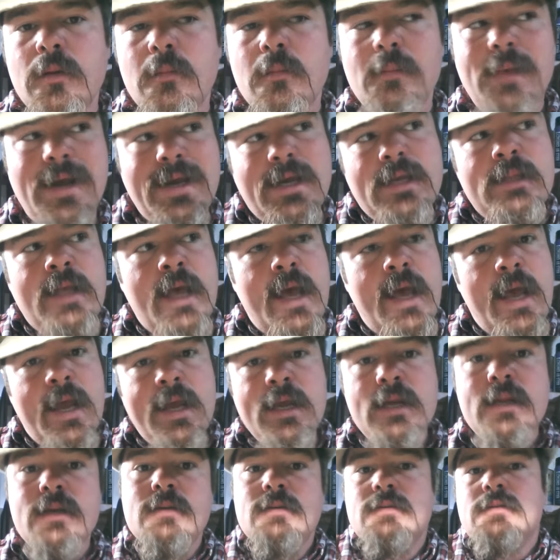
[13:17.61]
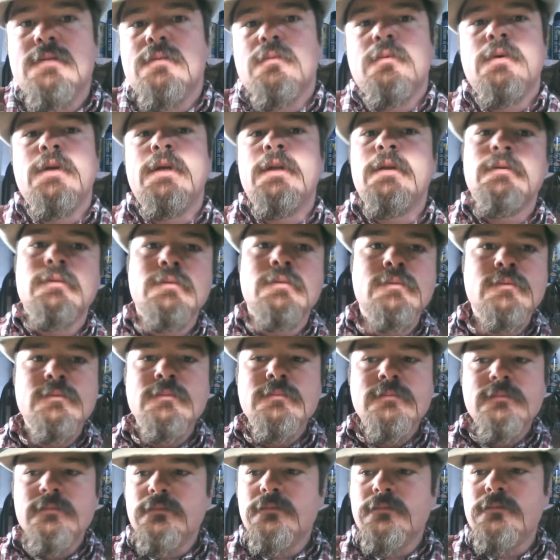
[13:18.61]
Back in the 80s, when
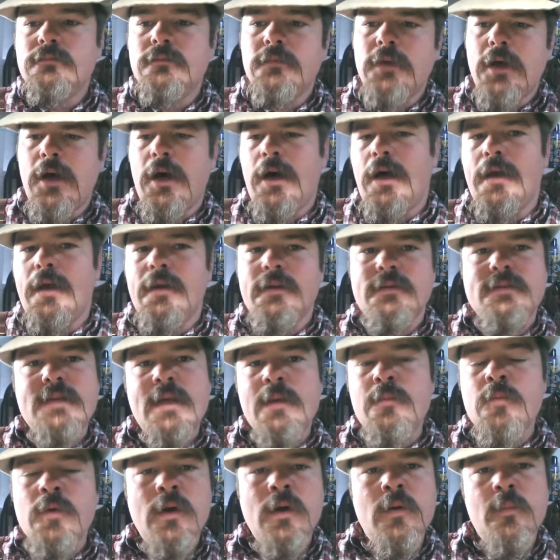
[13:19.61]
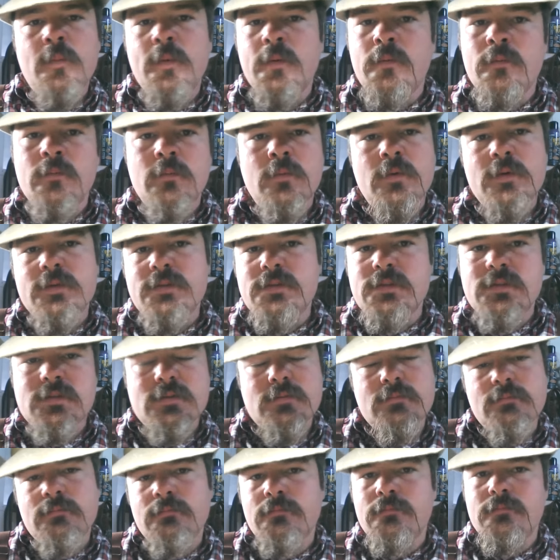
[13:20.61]
team roping
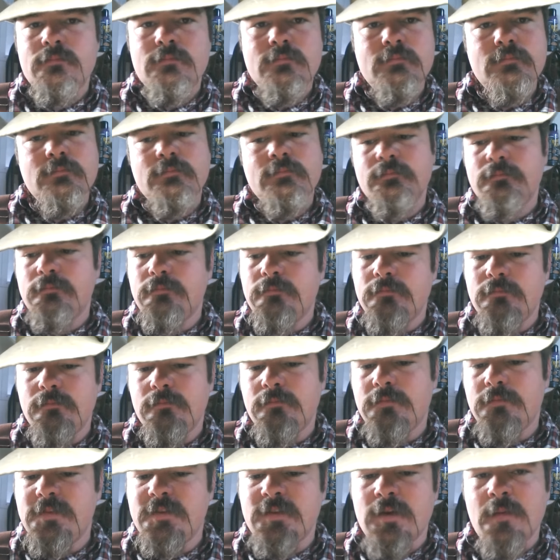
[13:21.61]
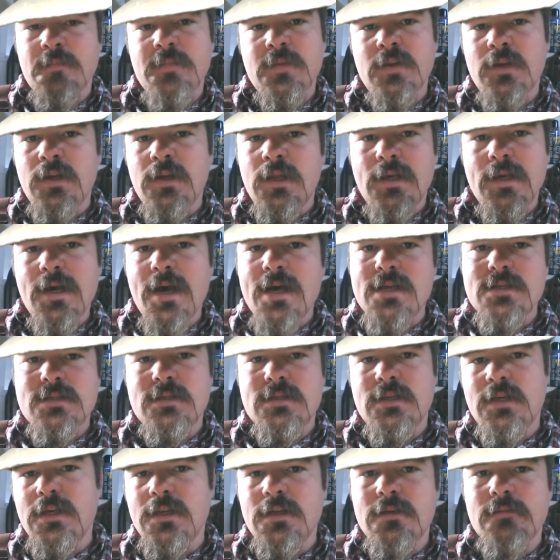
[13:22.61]
was something that guys
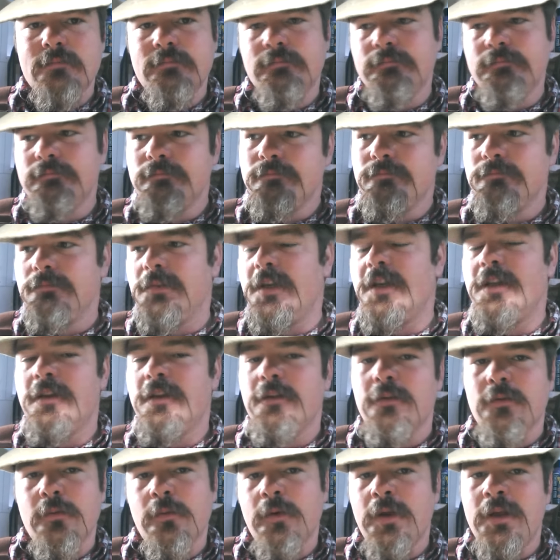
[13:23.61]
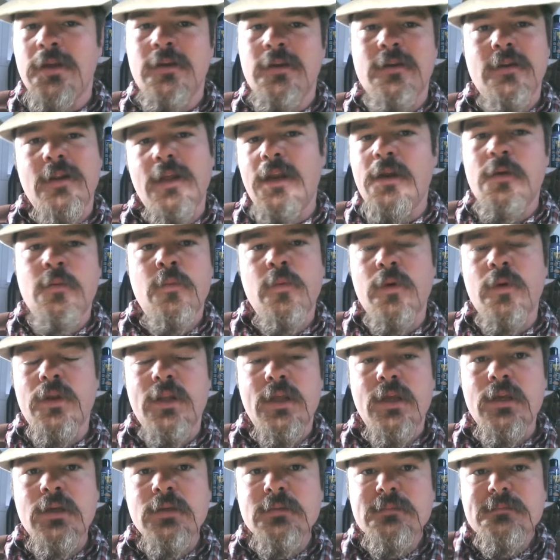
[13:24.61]
did in the arena, they didn't
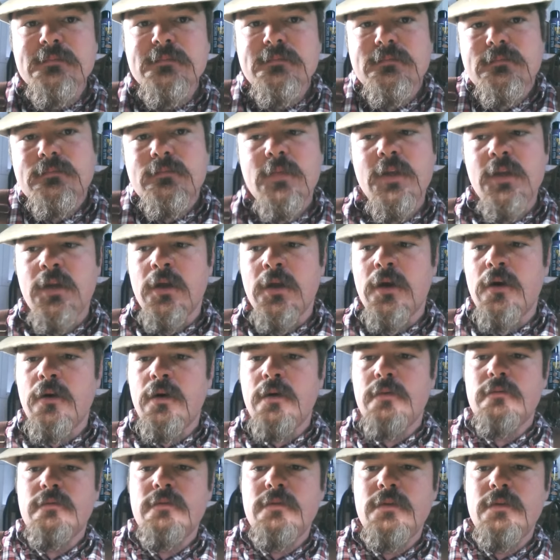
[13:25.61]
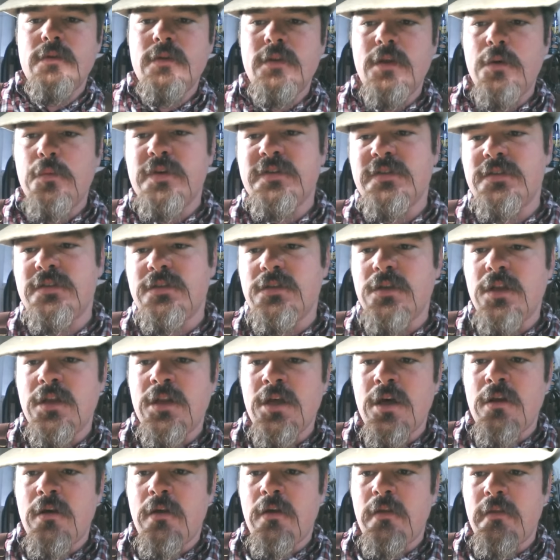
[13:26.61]
really, there was
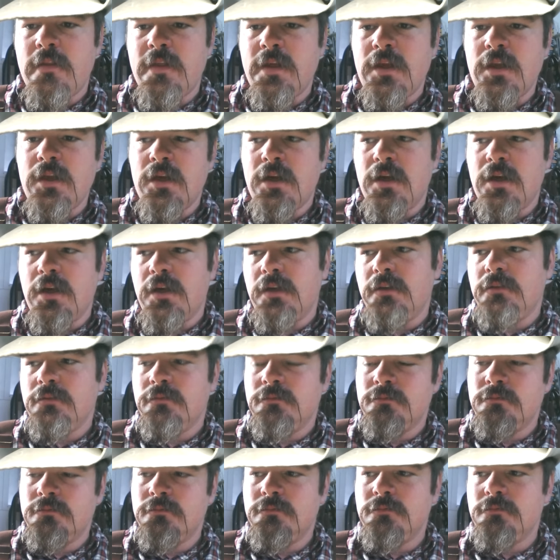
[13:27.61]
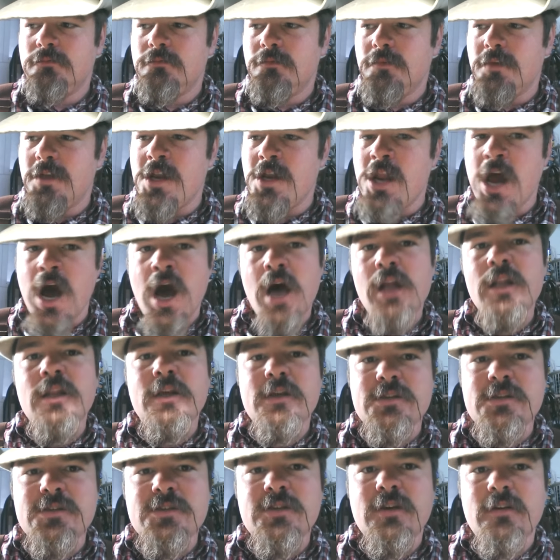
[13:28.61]
not all the
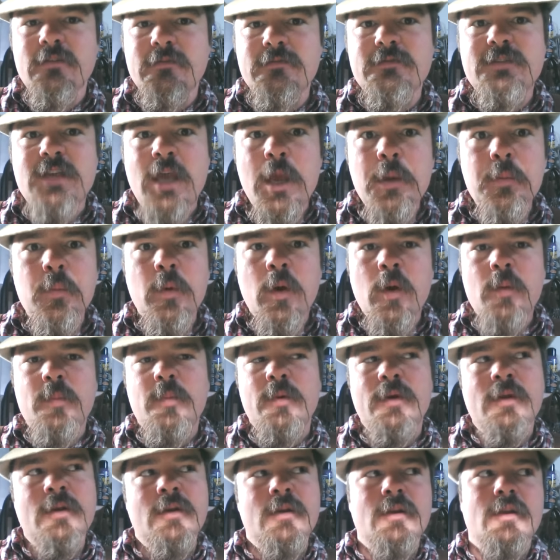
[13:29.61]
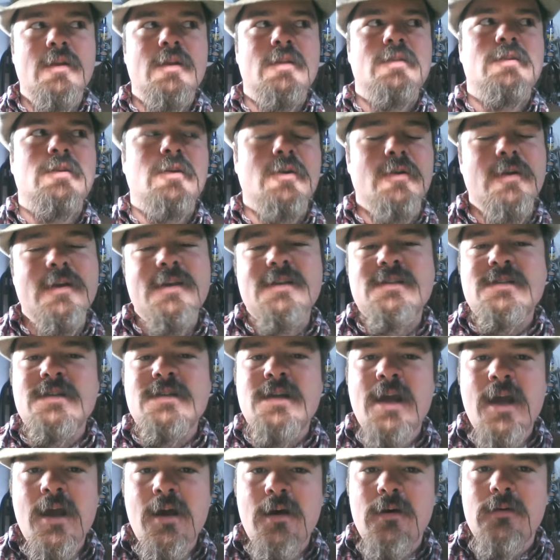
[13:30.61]
knowledge of team roping that there is
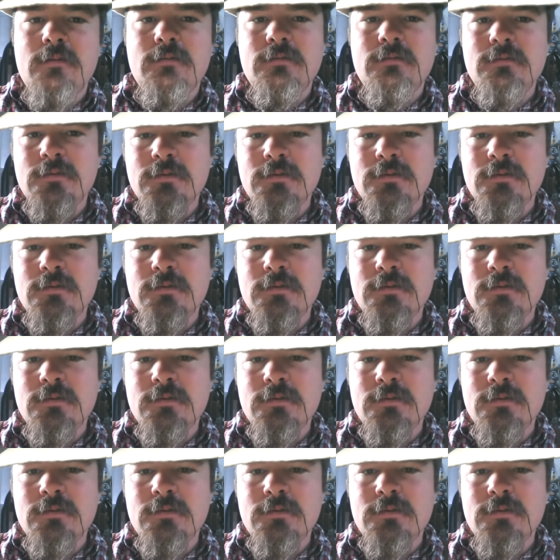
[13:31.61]
now.